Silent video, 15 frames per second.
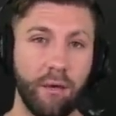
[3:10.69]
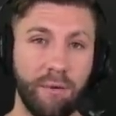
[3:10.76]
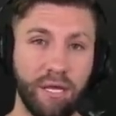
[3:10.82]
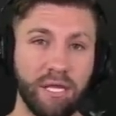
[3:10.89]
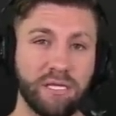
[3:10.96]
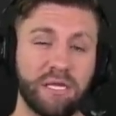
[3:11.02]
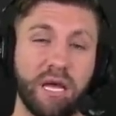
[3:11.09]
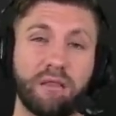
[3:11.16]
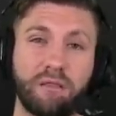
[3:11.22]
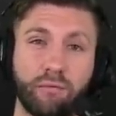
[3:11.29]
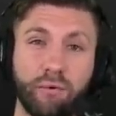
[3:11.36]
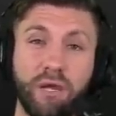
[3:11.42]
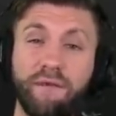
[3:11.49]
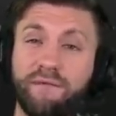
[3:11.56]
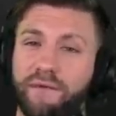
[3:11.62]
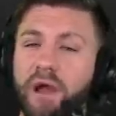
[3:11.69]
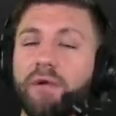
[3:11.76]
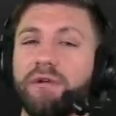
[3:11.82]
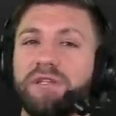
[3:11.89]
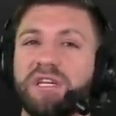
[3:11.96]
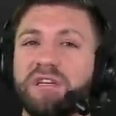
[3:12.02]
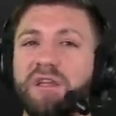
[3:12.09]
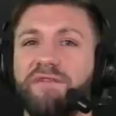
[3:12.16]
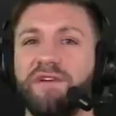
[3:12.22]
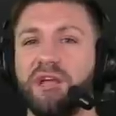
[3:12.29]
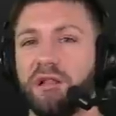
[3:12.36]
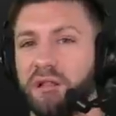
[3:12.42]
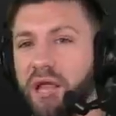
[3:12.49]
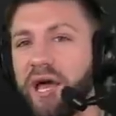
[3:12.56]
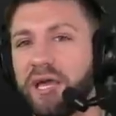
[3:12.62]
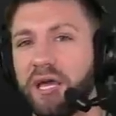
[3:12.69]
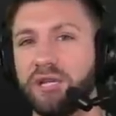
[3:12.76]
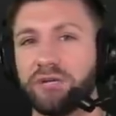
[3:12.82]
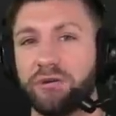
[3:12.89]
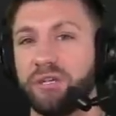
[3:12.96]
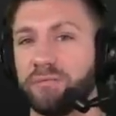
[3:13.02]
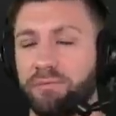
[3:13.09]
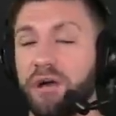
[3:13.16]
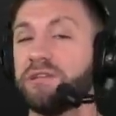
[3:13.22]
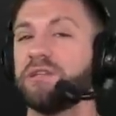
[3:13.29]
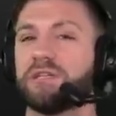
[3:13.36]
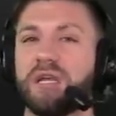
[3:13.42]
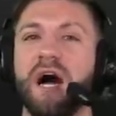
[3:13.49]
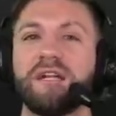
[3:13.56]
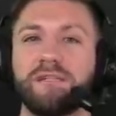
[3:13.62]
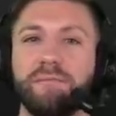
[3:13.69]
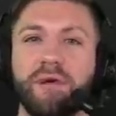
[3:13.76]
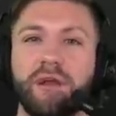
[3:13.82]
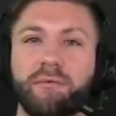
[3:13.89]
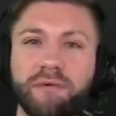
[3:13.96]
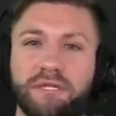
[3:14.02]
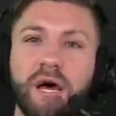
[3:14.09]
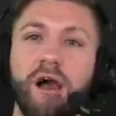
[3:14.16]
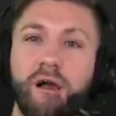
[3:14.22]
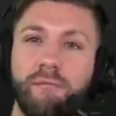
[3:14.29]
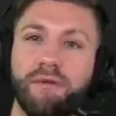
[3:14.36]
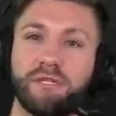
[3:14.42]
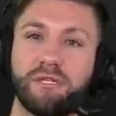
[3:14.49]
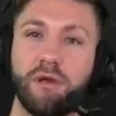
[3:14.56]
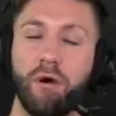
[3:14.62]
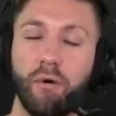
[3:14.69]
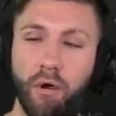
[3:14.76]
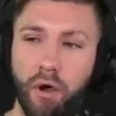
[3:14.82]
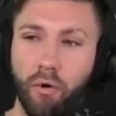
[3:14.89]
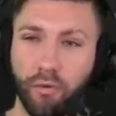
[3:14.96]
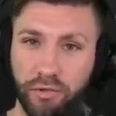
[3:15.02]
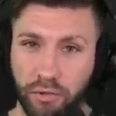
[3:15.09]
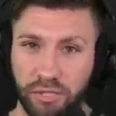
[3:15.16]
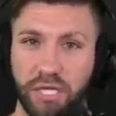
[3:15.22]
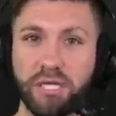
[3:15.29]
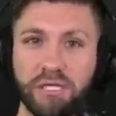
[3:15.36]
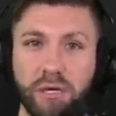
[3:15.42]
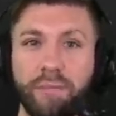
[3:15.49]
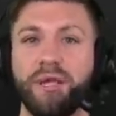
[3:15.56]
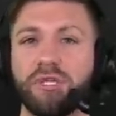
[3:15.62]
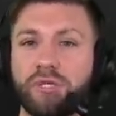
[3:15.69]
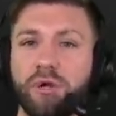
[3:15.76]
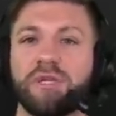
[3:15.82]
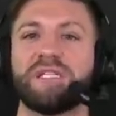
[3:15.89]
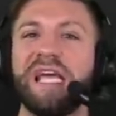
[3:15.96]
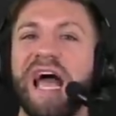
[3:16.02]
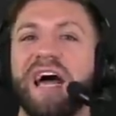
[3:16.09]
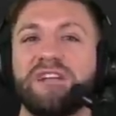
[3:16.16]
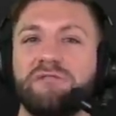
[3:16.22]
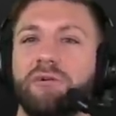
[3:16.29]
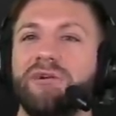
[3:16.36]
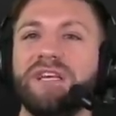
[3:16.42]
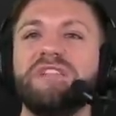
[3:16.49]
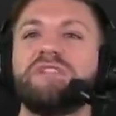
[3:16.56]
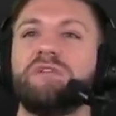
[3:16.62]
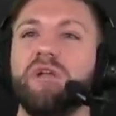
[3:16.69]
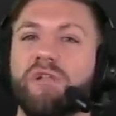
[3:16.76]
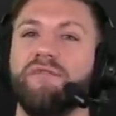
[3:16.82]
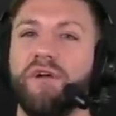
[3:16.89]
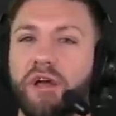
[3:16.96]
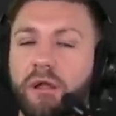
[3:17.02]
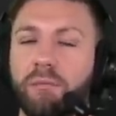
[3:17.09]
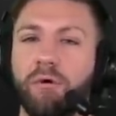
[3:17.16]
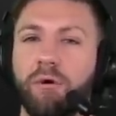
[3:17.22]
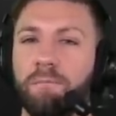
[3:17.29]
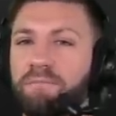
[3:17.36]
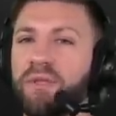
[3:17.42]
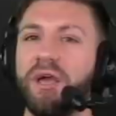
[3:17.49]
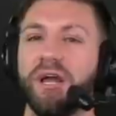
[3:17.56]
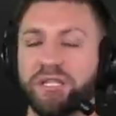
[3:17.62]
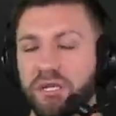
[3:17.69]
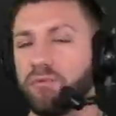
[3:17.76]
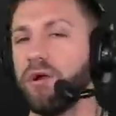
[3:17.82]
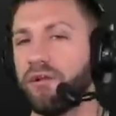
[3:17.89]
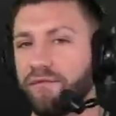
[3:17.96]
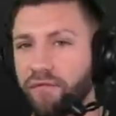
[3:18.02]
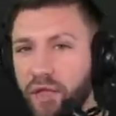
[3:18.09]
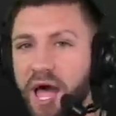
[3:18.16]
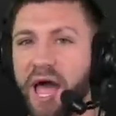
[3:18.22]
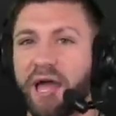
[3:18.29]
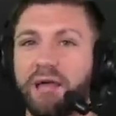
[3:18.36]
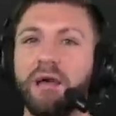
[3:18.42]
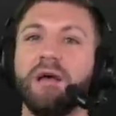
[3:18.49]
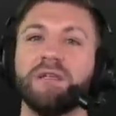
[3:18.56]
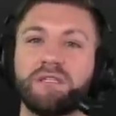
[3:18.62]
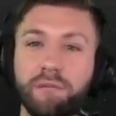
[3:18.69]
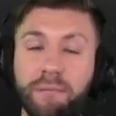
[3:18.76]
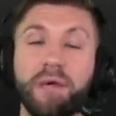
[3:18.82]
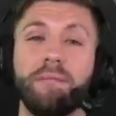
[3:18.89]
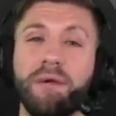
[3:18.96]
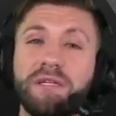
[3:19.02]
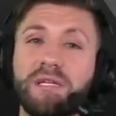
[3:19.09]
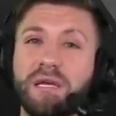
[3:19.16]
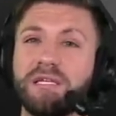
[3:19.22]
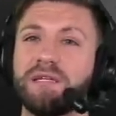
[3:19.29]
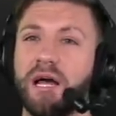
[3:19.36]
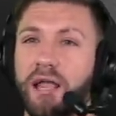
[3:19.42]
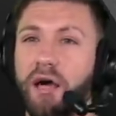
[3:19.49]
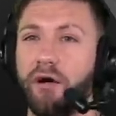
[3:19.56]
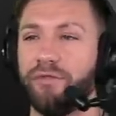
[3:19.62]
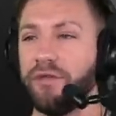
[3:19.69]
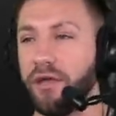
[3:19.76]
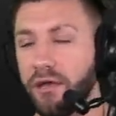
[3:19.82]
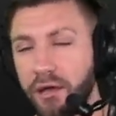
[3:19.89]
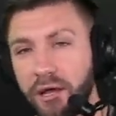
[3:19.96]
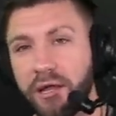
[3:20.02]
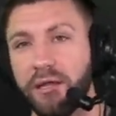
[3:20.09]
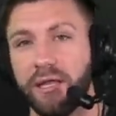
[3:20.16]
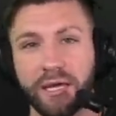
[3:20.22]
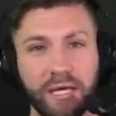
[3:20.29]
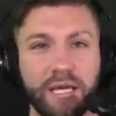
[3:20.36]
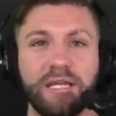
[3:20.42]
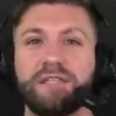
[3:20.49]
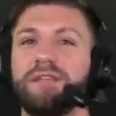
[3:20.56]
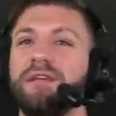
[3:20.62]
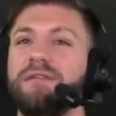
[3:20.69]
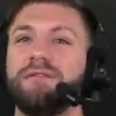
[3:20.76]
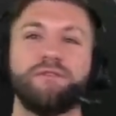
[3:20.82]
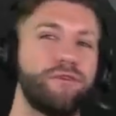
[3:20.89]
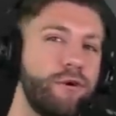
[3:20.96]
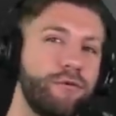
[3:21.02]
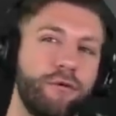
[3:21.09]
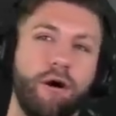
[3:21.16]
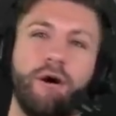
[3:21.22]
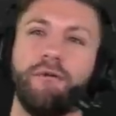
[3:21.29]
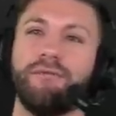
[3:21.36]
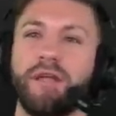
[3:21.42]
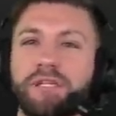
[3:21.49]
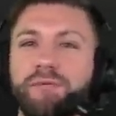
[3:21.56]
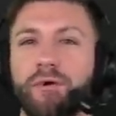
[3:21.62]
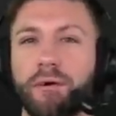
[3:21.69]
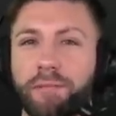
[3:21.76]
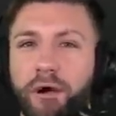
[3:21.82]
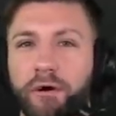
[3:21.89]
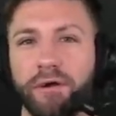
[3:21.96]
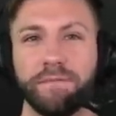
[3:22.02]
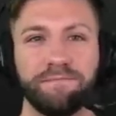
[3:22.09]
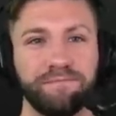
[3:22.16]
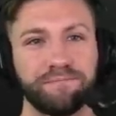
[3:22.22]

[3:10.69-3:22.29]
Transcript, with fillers: I mean, he's had three very significant leg injuries, plus his contemplated retirement. So when you see somebody as good as Castro and he's still available, it's a red flag. To me, it means that he's not healthy. Nick Easton, Joe Dahl. That's where I'm going.